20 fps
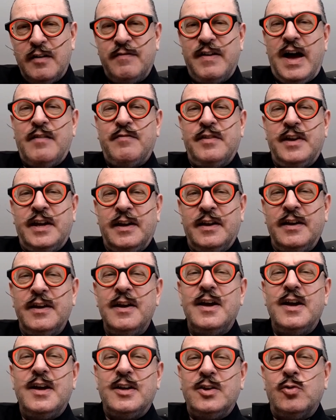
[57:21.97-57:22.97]
having
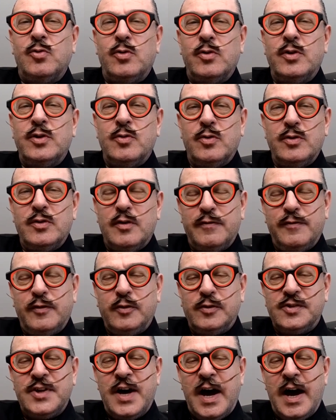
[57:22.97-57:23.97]
your
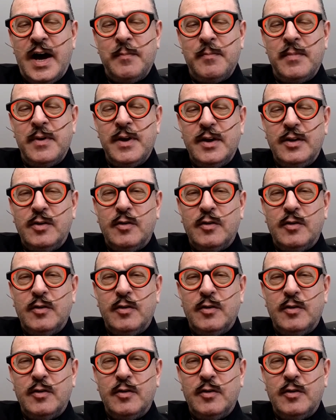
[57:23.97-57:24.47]
full-time